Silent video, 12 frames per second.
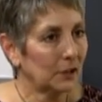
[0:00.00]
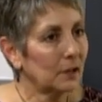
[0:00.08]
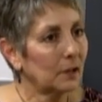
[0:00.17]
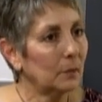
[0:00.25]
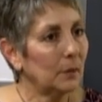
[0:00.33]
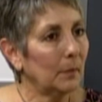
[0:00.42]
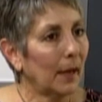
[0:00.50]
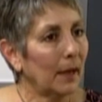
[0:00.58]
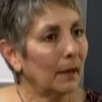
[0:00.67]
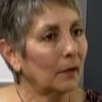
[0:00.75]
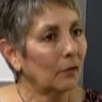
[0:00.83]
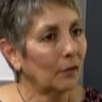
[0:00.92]
to be made
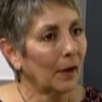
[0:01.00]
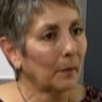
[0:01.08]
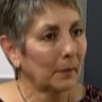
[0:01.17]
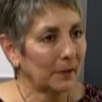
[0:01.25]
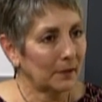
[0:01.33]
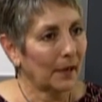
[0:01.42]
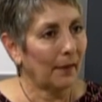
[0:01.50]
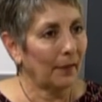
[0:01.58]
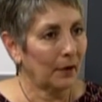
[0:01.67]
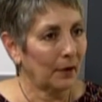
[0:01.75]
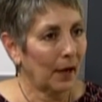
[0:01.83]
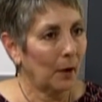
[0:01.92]
and families not there
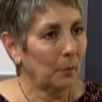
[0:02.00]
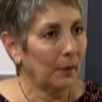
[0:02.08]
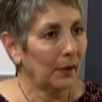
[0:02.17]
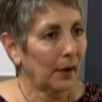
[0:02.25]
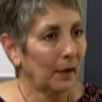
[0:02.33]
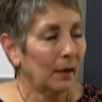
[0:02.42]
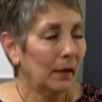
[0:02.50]
to help with that,